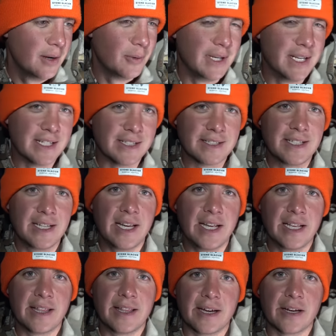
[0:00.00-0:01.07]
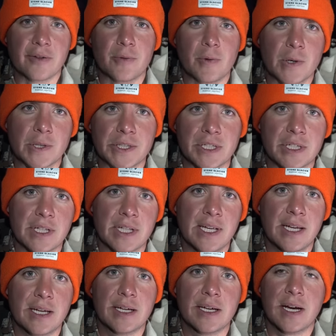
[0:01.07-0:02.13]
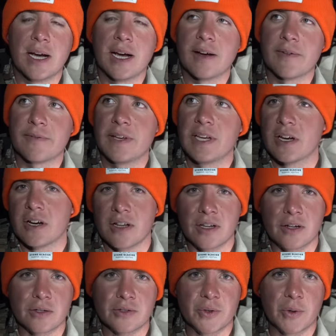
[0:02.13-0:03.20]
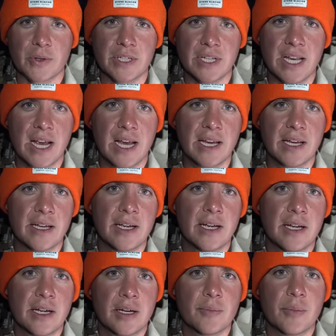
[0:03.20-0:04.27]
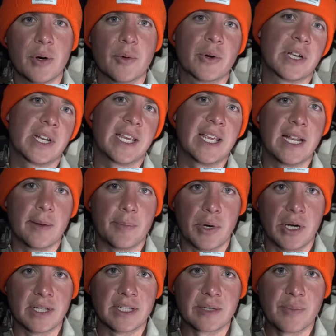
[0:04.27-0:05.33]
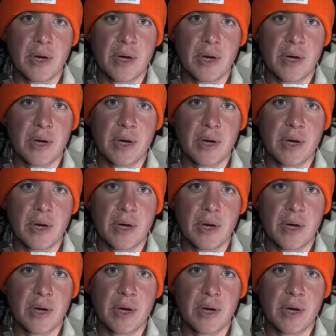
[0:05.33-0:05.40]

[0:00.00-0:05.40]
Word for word: we didn't see anything, unfortunately. Uh, feet are a little sore today, but we're gonna get up on this